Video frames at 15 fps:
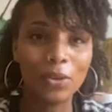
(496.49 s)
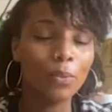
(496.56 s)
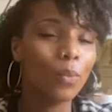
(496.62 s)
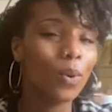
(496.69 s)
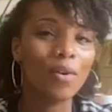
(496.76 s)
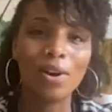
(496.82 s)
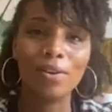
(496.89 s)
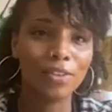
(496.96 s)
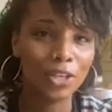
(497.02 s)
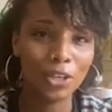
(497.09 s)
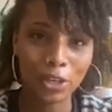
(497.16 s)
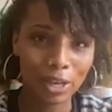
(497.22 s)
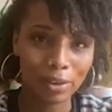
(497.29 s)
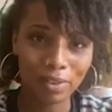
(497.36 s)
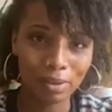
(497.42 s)
Wherever you're
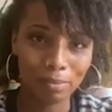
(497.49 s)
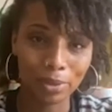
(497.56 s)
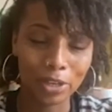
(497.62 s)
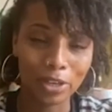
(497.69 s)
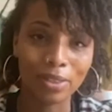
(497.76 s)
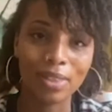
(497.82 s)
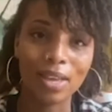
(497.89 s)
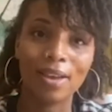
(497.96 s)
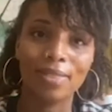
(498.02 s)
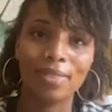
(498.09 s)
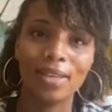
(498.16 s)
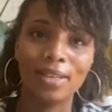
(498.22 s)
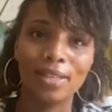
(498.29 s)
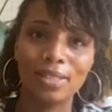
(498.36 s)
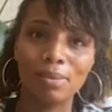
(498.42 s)
giving birth, I
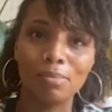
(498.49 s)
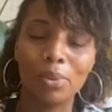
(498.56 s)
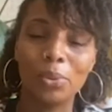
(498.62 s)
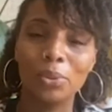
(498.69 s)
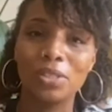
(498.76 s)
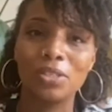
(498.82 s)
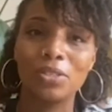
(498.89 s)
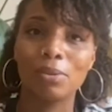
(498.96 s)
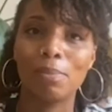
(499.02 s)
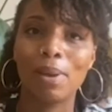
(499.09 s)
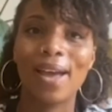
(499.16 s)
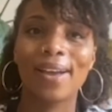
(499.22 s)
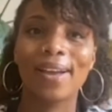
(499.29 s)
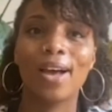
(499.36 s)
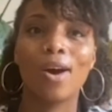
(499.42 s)
think it's important to
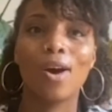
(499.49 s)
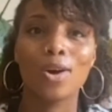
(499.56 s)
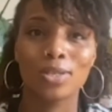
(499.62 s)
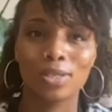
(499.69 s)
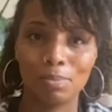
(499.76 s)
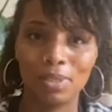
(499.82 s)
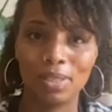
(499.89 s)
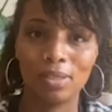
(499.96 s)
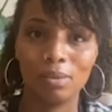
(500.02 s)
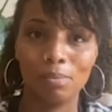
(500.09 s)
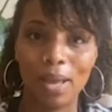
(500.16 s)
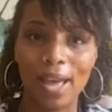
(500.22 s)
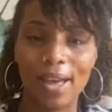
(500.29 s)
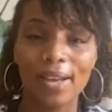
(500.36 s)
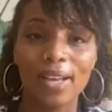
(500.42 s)
pack a hospital
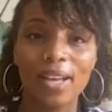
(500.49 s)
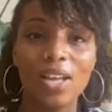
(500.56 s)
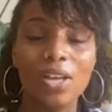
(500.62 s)
bag.